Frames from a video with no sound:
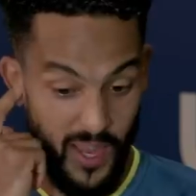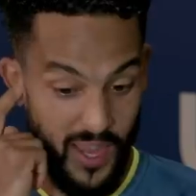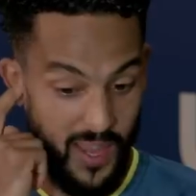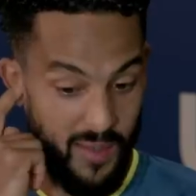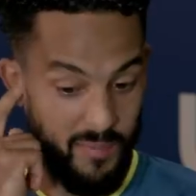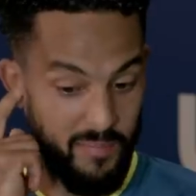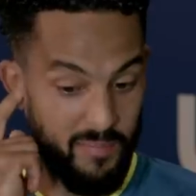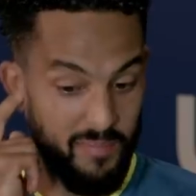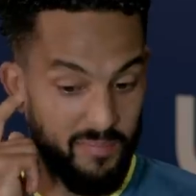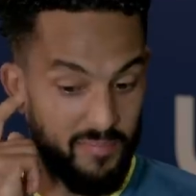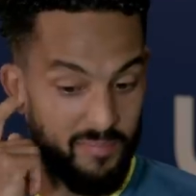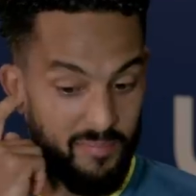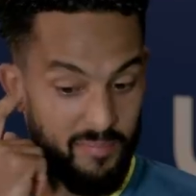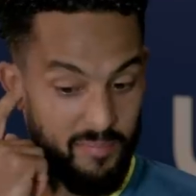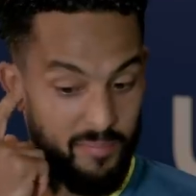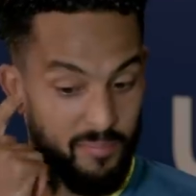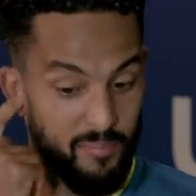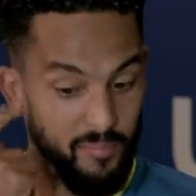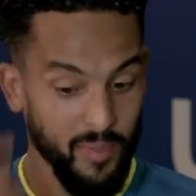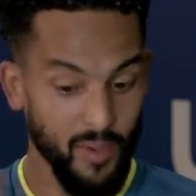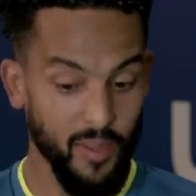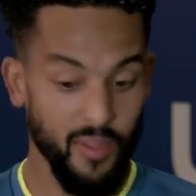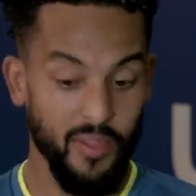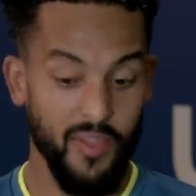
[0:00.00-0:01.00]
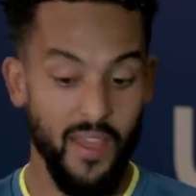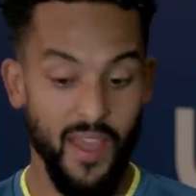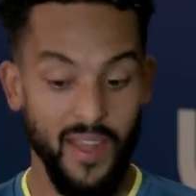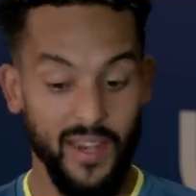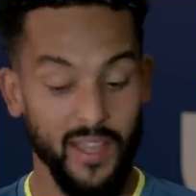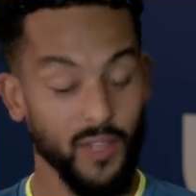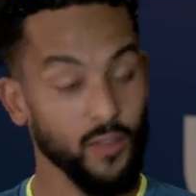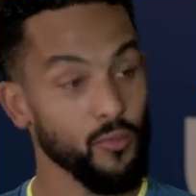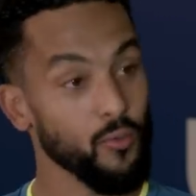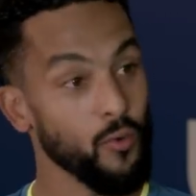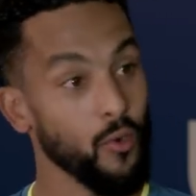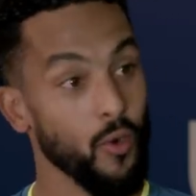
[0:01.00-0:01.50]
hair, but then
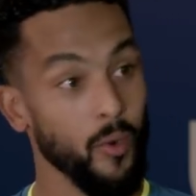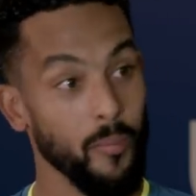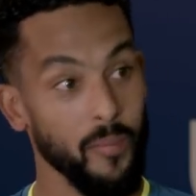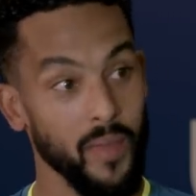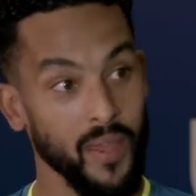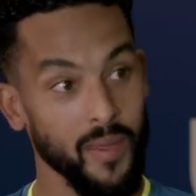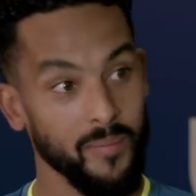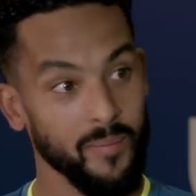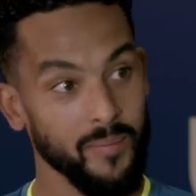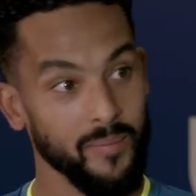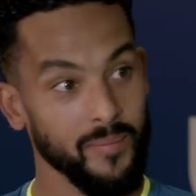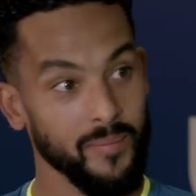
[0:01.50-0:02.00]
it grew on me.